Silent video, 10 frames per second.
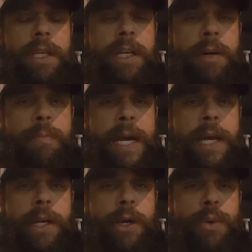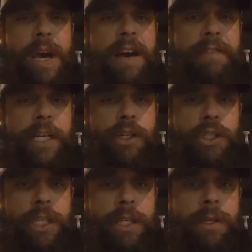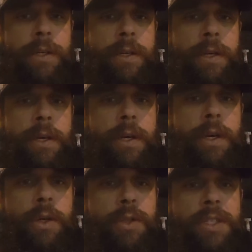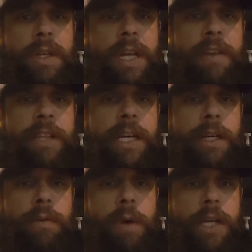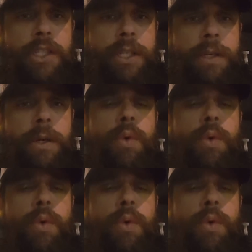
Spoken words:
young men who have energy, who still have that aggression,